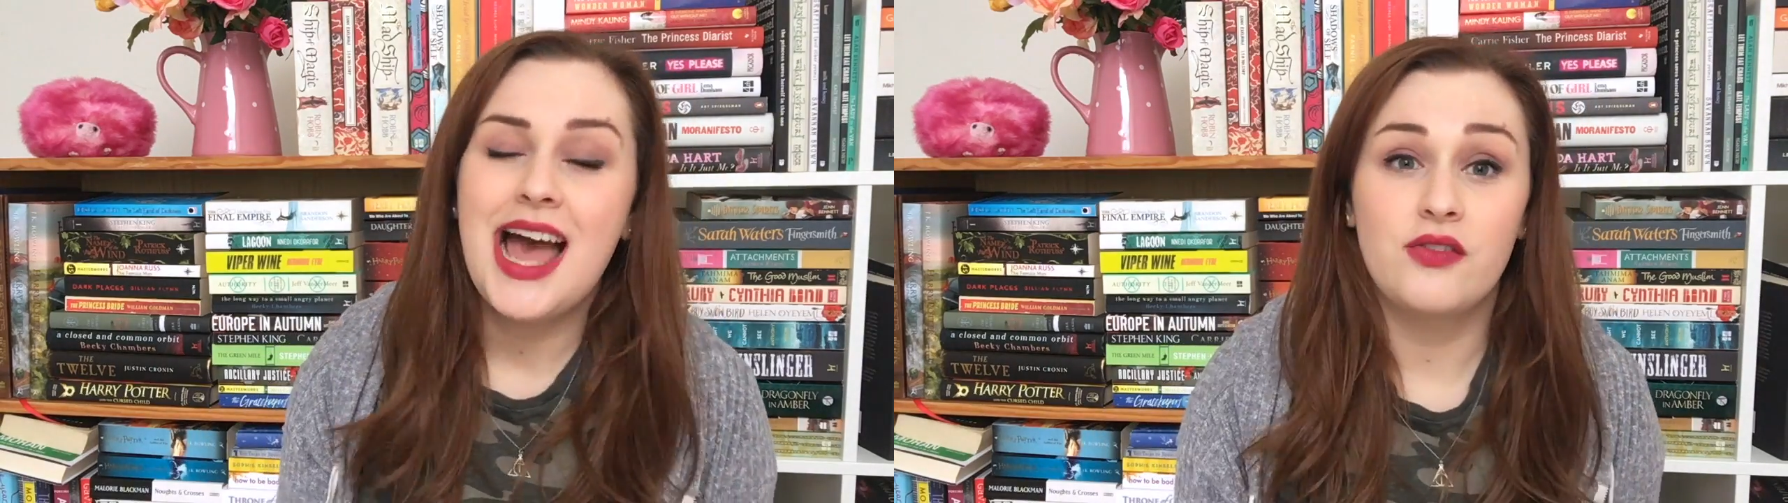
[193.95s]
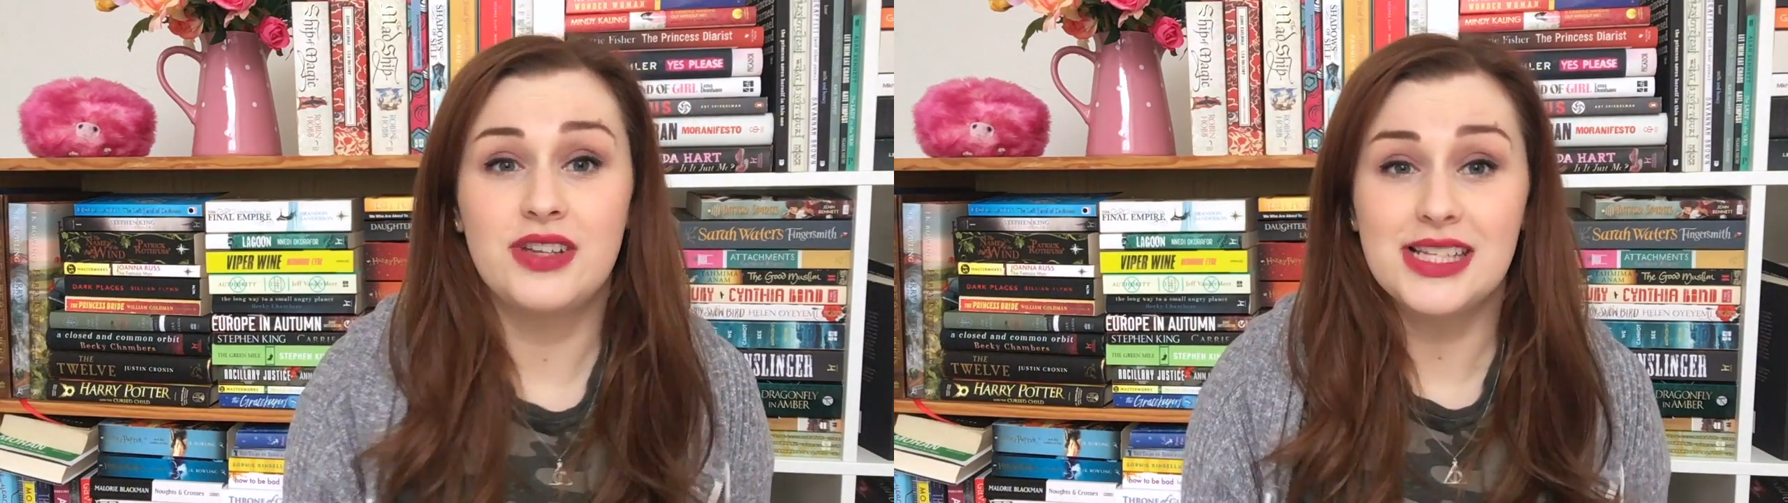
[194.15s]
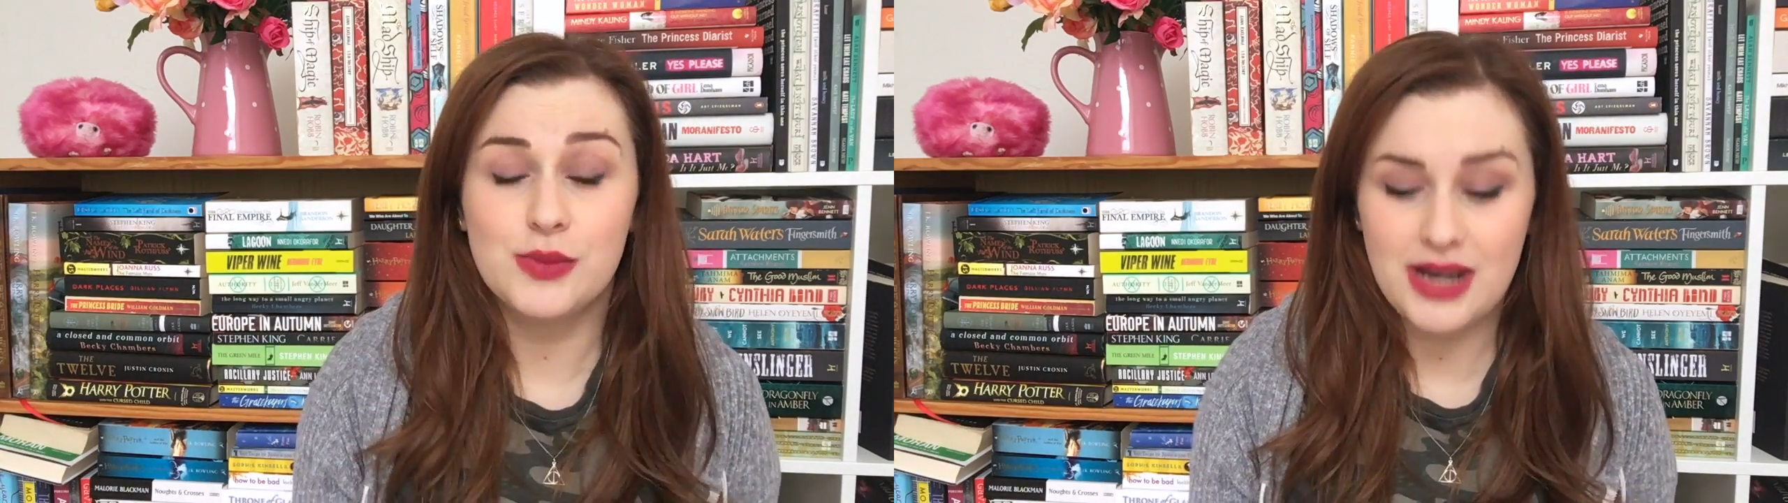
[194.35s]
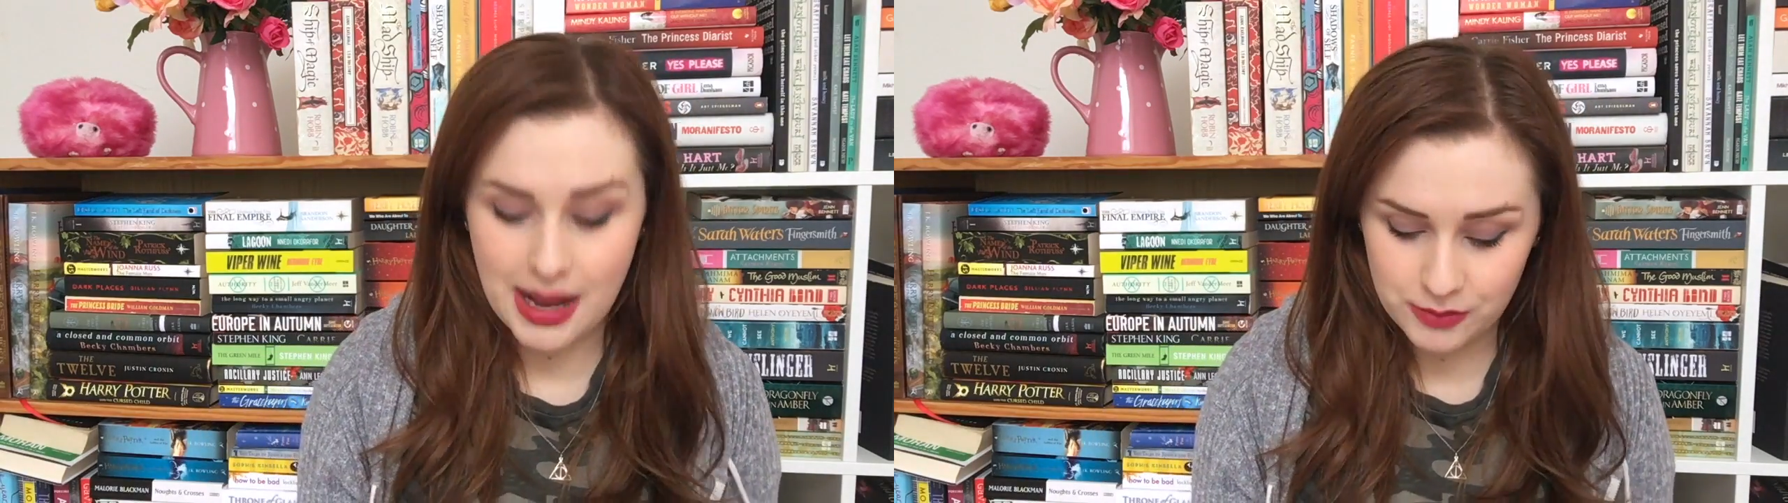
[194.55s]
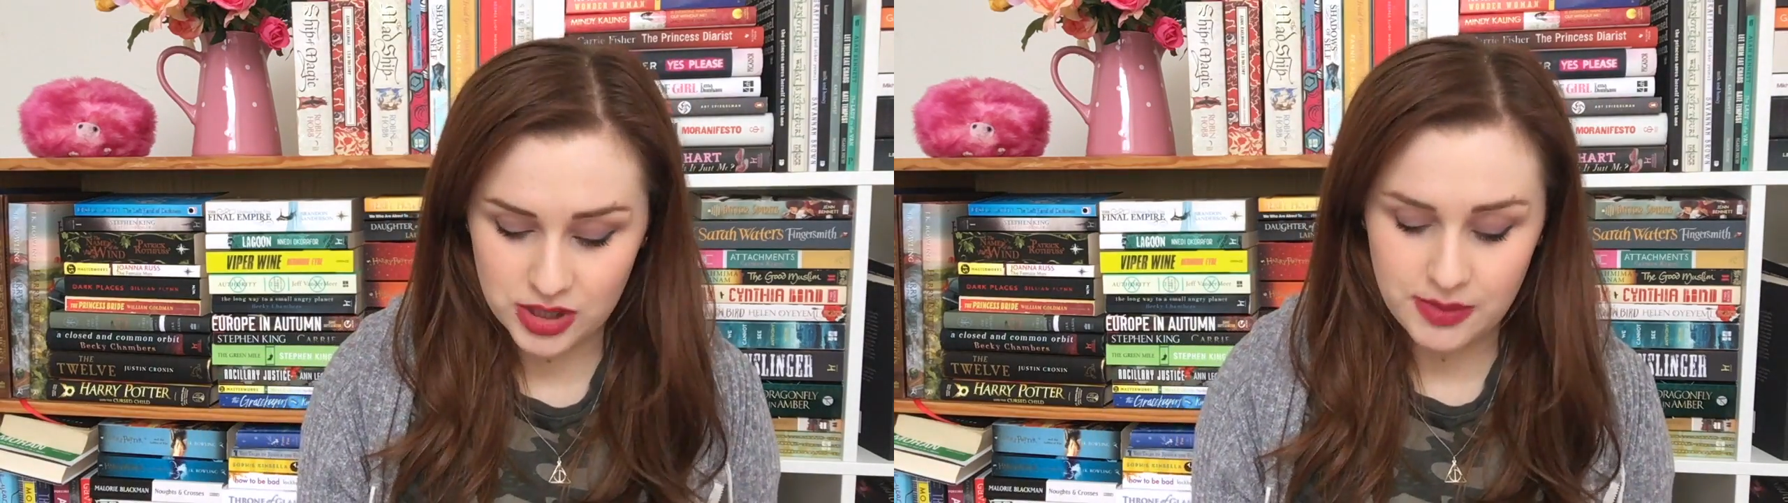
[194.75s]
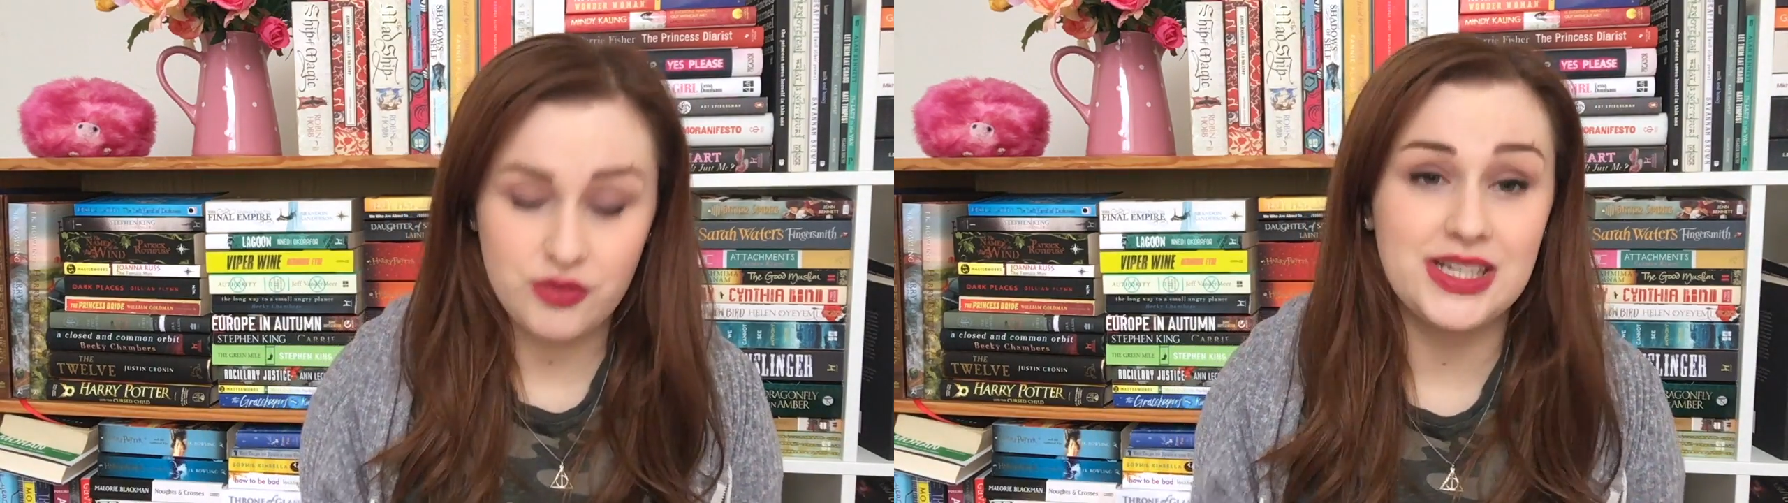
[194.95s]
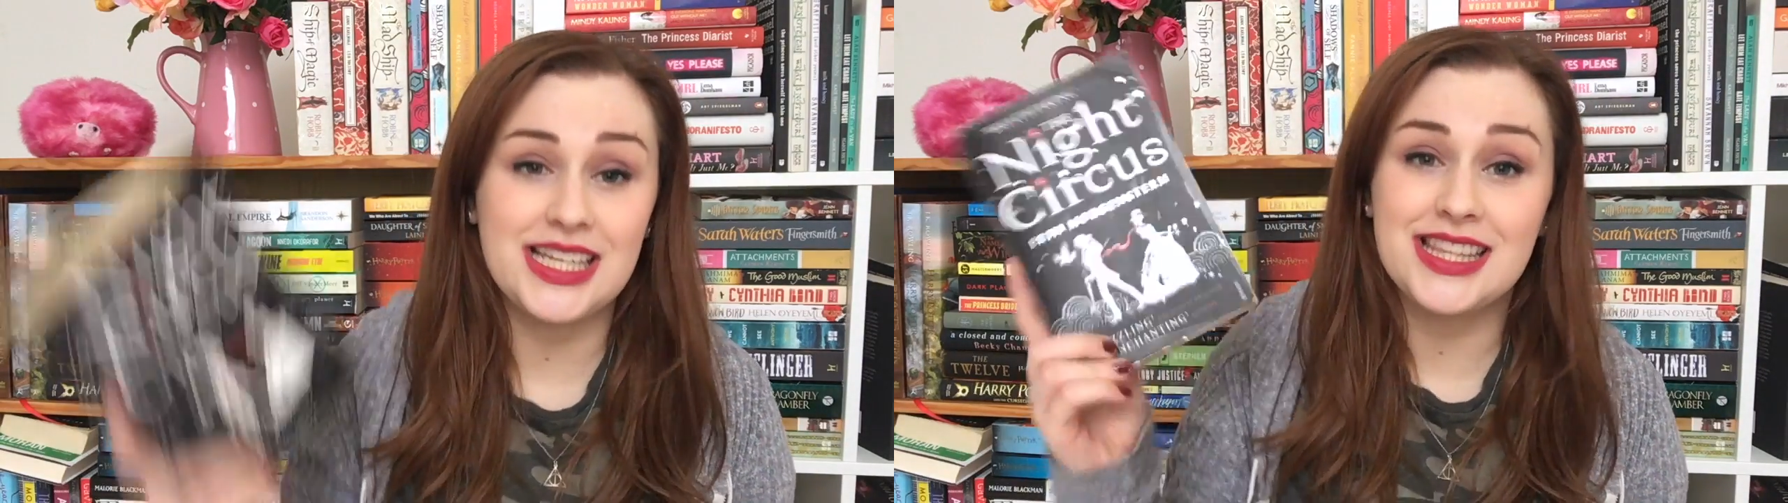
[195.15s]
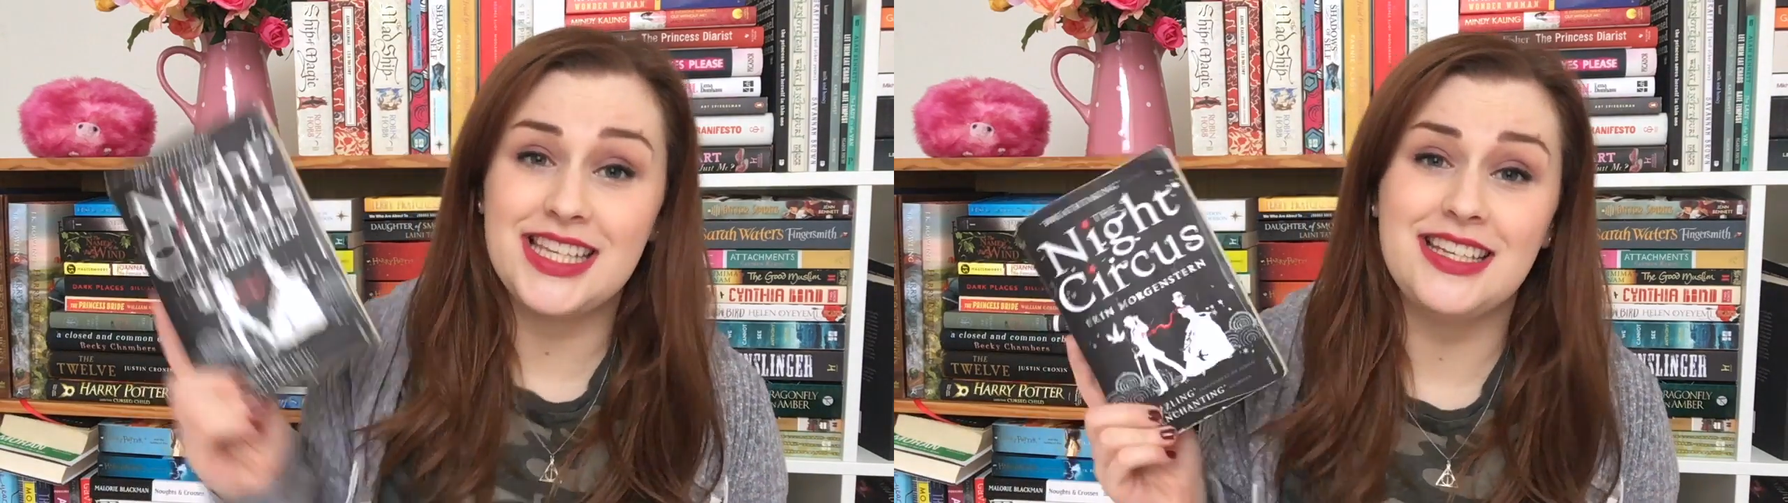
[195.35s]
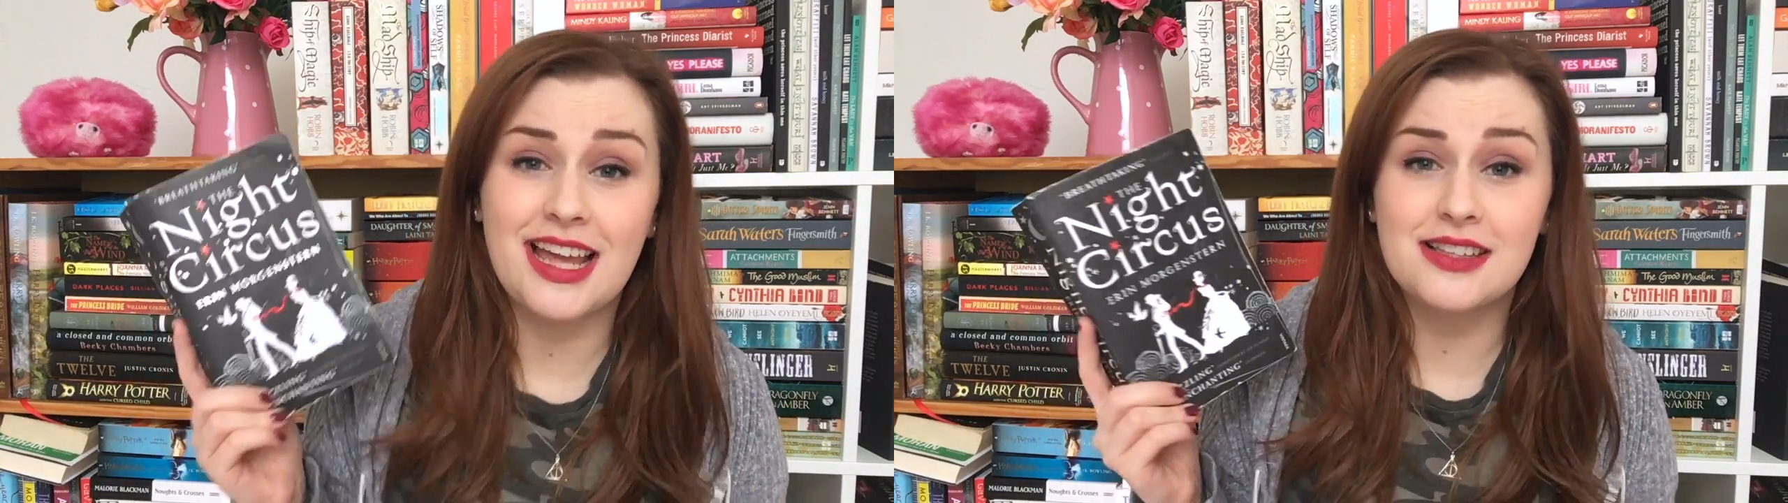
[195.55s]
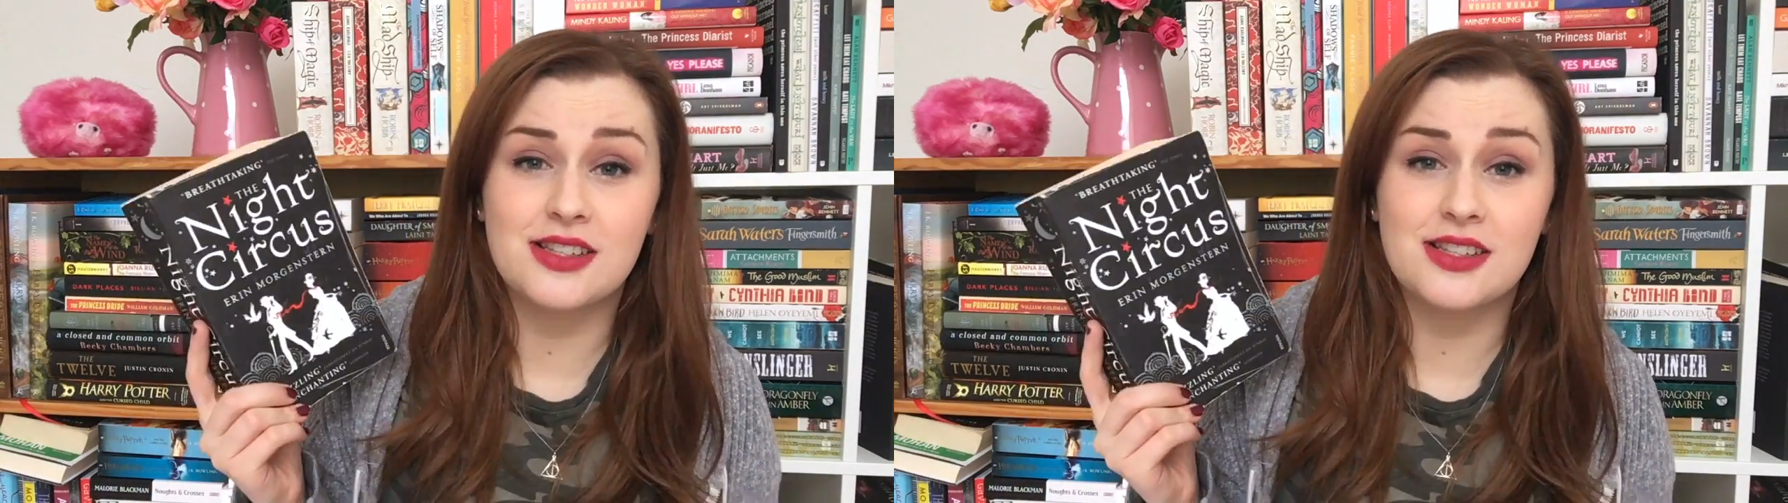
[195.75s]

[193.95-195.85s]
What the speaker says: For this one, I'm going to be reading The Night